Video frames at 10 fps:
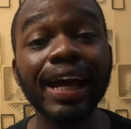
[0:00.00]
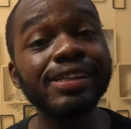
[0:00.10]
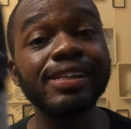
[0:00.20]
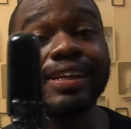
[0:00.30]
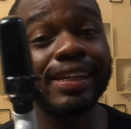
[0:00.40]

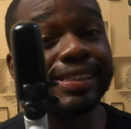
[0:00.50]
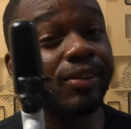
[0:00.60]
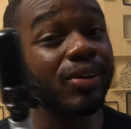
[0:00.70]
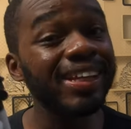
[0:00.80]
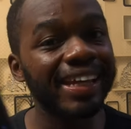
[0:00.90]
Actually, it
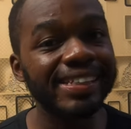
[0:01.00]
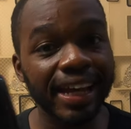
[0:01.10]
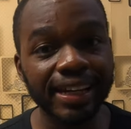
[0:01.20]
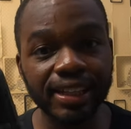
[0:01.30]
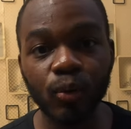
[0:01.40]
went
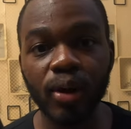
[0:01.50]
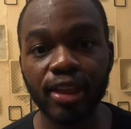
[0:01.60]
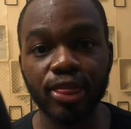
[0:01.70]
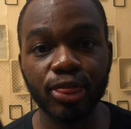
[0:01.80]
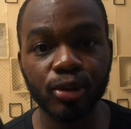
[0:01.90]
exactly the way
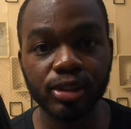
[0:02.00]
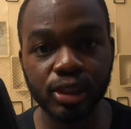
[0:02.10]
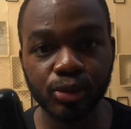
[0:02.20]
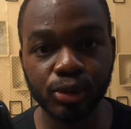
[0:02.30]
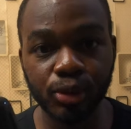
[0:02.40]
I thought
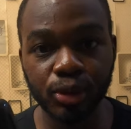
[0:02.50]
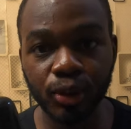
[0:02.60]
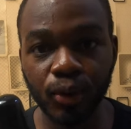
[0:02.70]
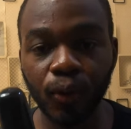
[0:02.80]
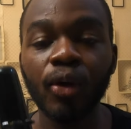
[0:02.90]
it was going to
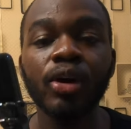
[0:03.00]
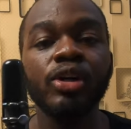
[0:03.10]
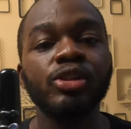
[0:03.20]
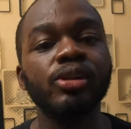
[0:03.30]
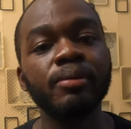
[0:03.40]
go.
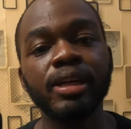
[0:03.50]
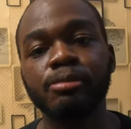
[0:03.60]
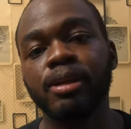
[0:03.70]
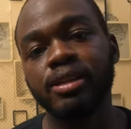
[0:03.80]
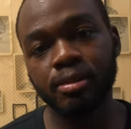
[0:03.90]
So let me
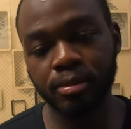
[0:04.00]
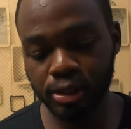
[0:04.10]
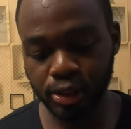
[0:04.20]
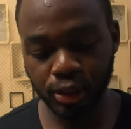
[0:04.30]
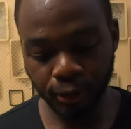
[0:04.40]
explain something
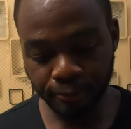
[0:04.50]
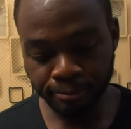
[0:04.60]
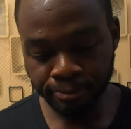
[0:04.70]
to you.